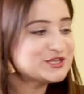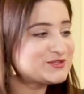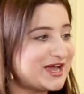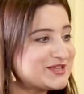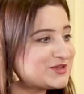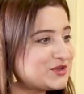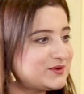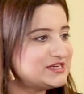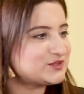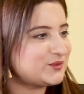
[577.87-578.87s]
so I saw
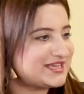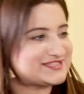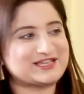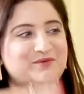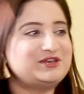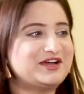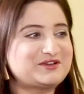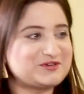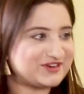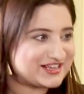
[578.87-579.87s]
you interviewing Aisam-ul
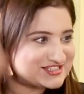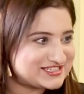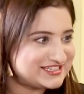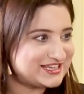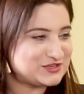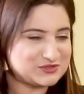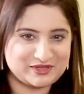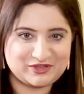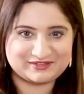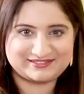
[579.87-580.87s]
Qureshi and
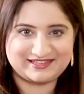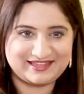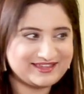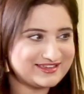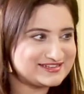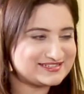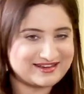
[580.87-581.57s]
doing your thing in